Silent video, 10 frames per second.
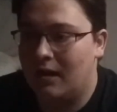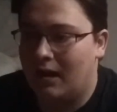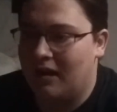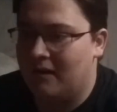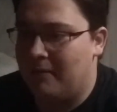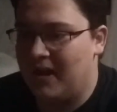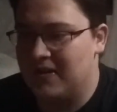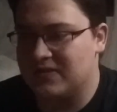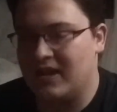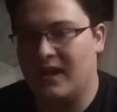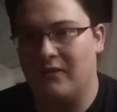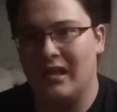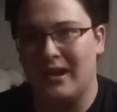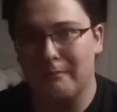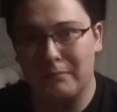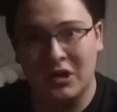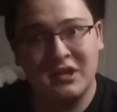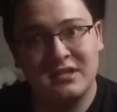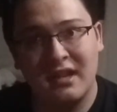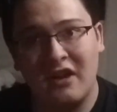I also have a lot of
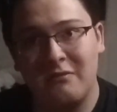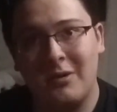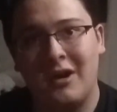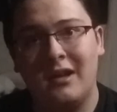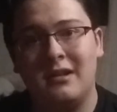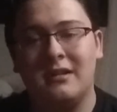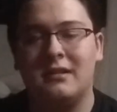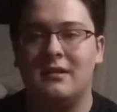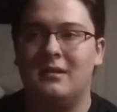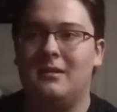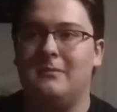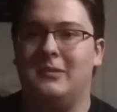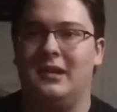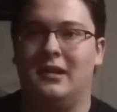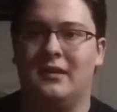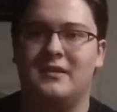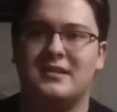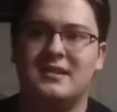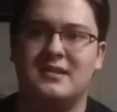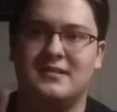books that I've bought. But
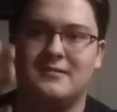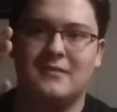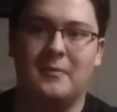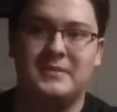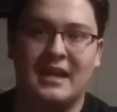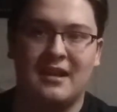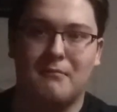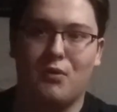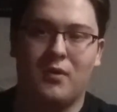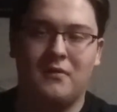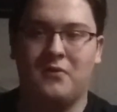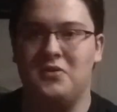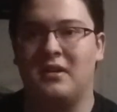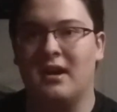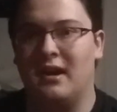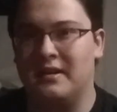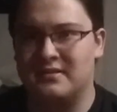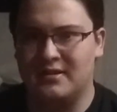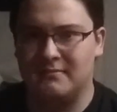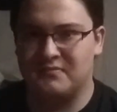this is update number 1 for you
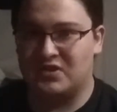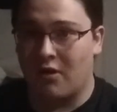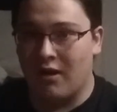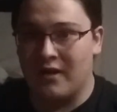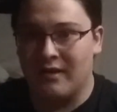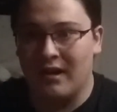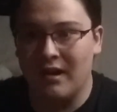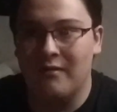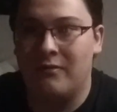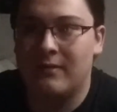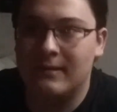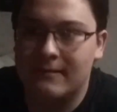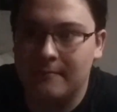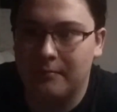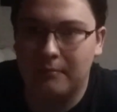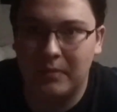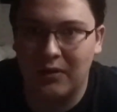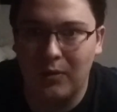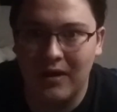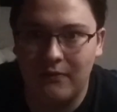guys, and I'm sorry that I've been
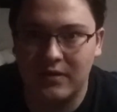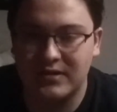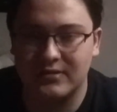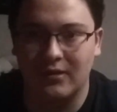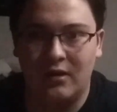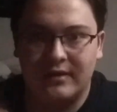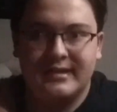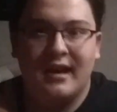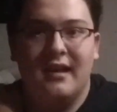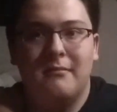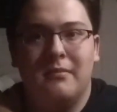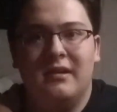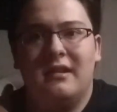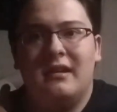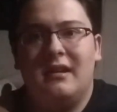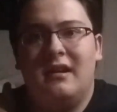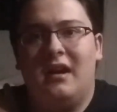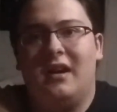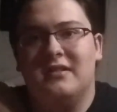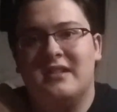away for such a long time, but
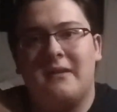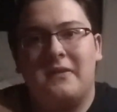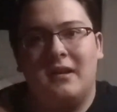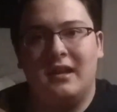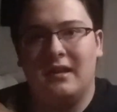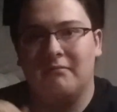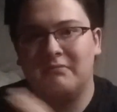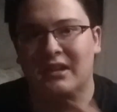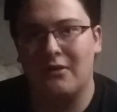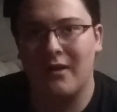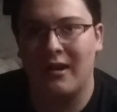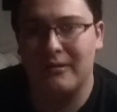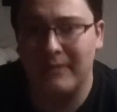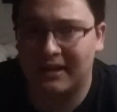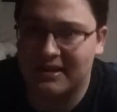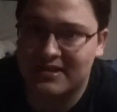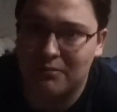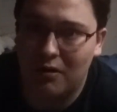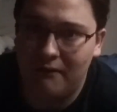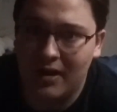I'll definitely get around to making some
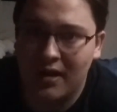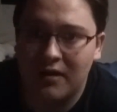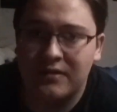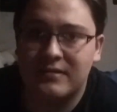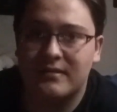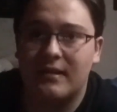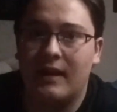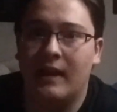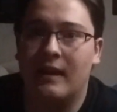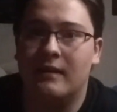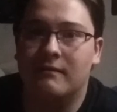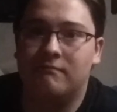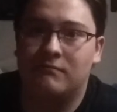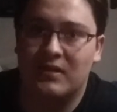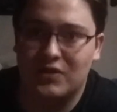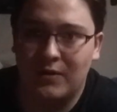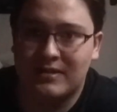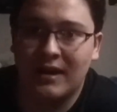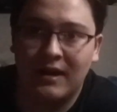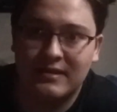more videos. And as always,
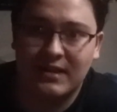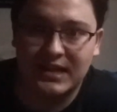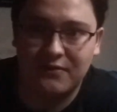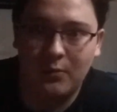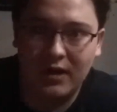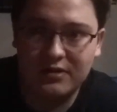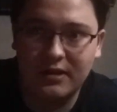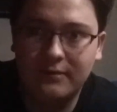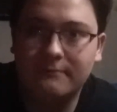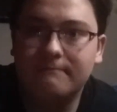guys, thanks for watching.